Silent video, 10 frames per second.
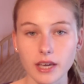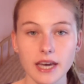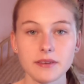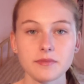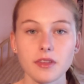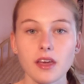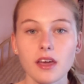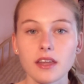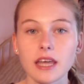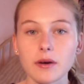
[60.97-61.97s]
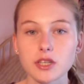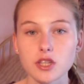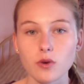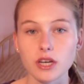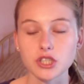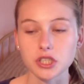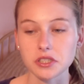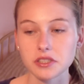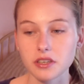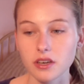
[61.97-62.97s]
Okay, now onto the
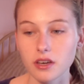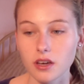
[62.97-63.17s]
questions.